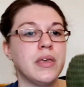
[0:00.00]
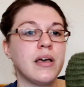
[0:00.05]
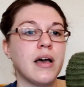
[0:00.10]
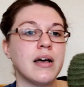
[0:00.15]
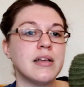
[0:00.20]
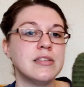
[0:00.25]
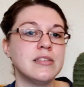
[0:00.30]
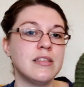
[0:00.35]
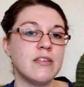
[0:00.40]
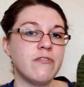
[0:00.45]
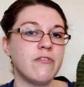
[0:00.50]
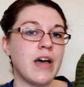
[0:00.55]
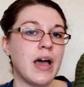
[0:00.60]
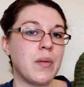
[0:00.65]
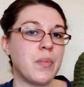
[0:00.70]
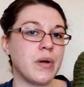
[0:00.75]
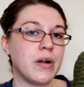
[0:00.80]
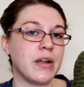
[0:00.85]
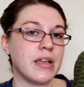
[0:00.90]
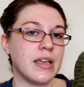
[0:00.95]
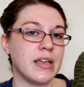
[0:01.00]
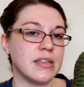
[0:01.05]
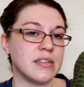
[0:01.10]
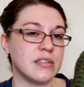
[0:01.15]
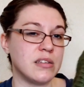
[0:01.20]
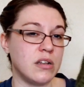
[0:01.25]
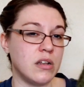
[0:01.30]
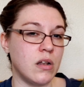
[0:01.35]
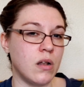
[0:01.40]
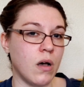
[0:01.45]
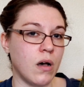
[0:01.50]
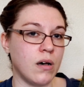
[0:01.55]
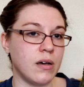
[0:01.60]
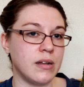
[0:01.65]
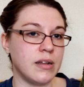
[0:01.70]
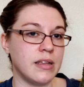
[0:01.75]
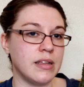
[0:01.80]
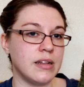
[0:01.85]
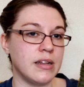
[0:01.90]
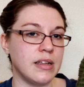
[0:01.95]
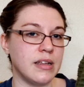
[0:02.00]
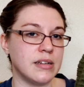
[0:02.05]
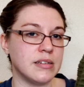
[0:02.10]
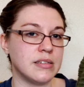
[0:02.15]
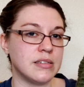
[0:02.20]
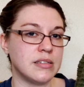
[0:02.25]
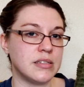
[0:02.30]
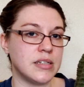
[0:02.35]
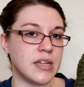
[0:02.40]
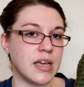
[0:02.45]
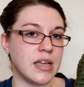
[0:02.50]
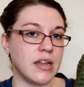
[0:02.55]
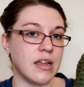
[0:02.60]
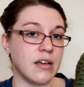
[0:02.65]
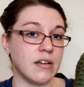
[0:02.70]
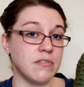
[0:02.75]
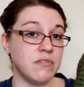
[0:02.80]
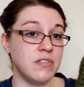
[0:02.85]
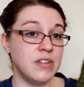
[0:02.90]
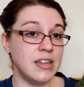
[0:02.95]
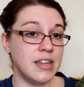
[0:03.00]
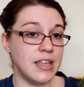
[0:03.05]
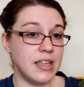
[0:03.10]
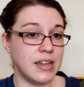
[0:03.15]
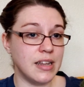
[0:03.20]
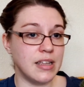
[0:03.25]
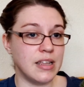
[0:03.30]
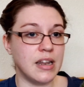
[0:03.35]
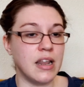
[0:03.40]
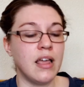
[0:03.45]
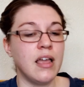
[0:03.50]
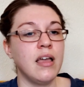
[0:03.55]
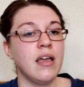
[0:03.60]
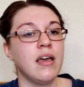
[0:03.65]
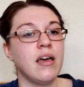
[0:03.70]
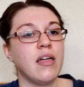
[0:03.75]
Because the fabric is knotted instead of knitted,